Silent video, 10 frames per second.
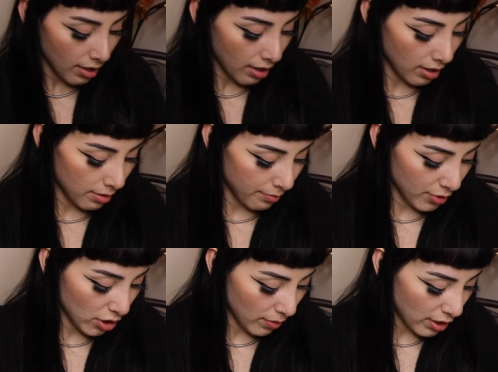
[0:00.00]
um,
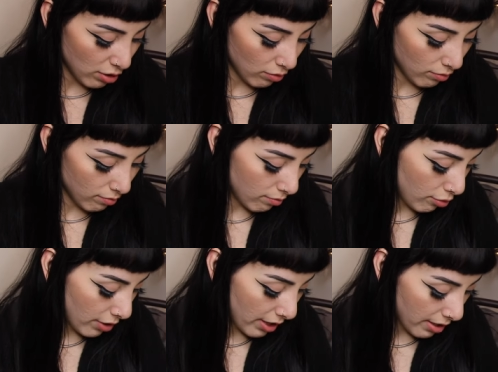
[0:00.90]
so I don't
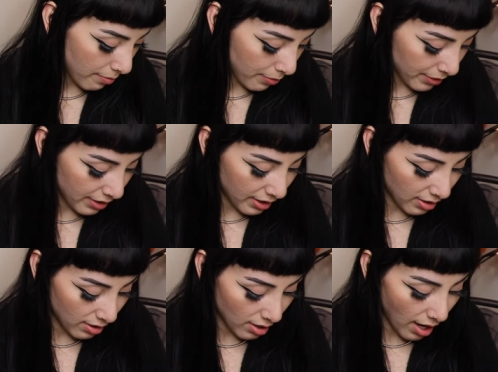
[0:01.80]
break it. But this
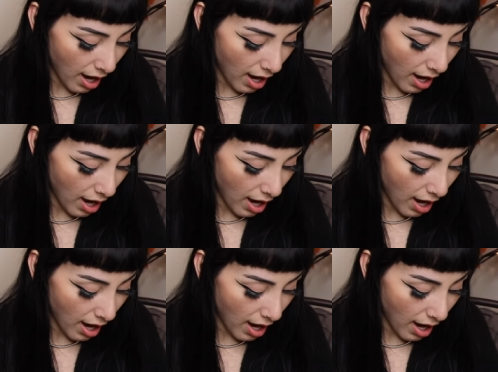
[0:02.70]
is